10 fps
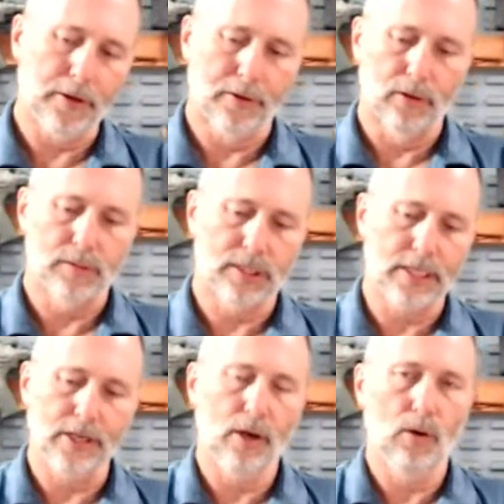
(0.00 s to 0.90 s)
groups,
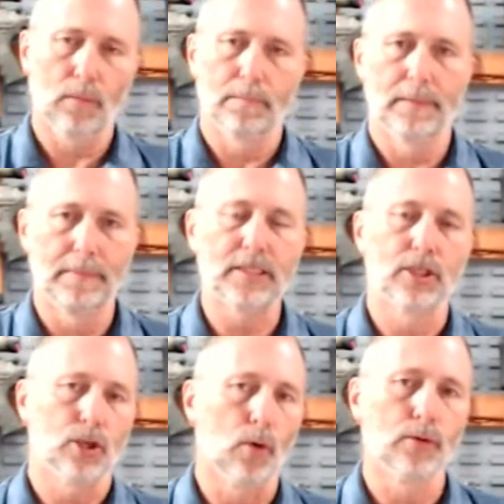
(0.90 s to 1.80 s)
CEO,
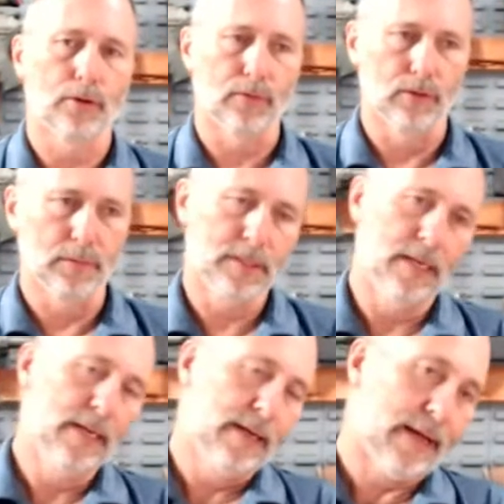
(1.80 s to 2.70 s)
business owner groups,
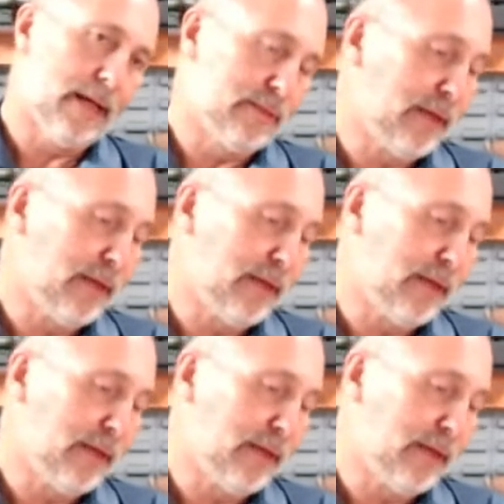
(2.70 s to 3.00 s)
and they